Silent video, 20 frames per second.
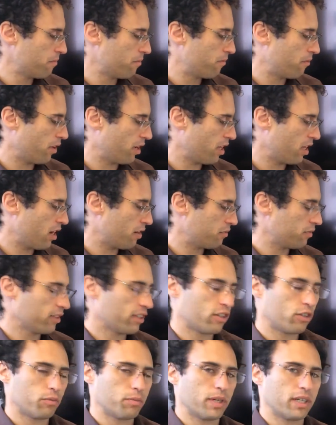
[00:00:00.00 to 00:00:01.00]
Funny enough,
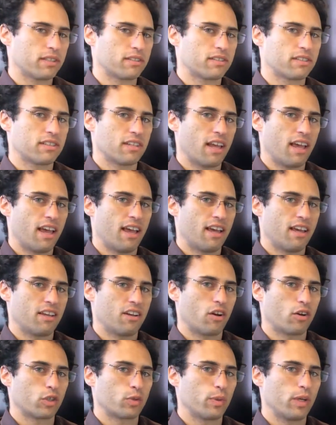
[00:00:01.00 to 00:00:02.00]
LittleBits
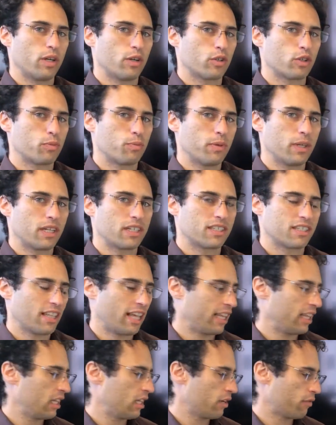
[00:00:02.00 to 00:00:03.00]
and Arduino speak
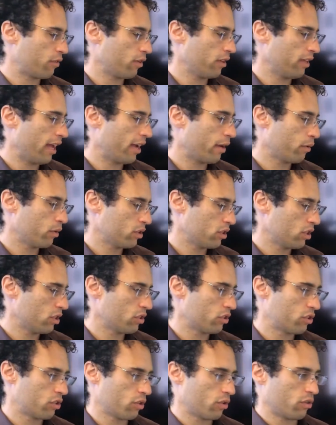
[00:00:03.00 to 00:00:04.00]
slightly different
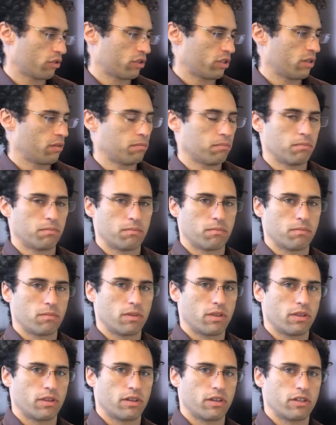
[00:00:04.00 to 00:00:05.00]
languages, so there's some,
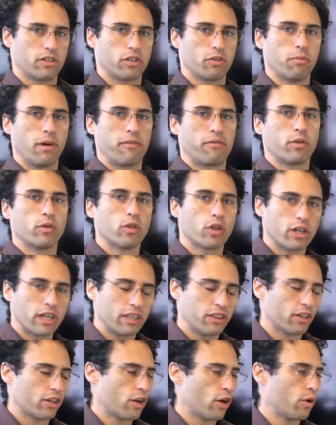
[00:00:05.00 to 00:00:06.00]
if you look
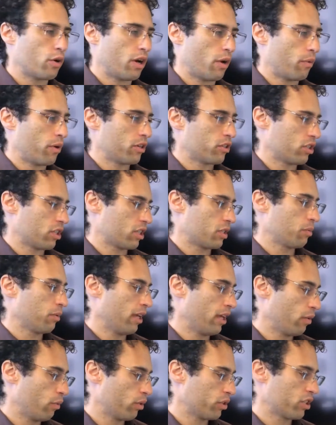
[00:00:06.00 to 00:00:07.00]
in the code, I want to just
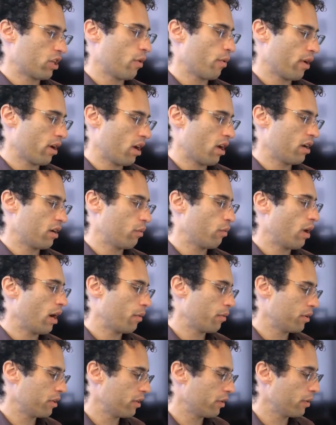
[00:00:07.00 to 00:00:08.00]
explain what's going on and why
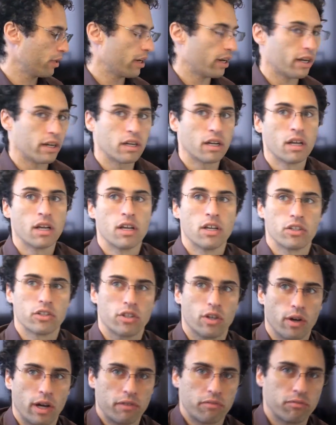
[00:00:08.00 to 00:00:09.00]
we're doing it.
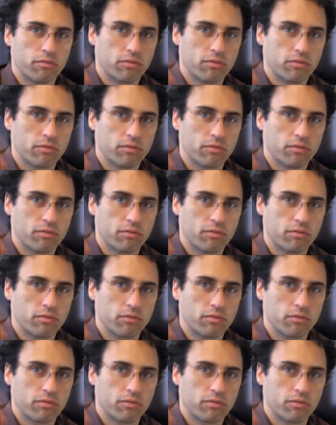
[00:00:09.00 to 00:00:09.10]
So I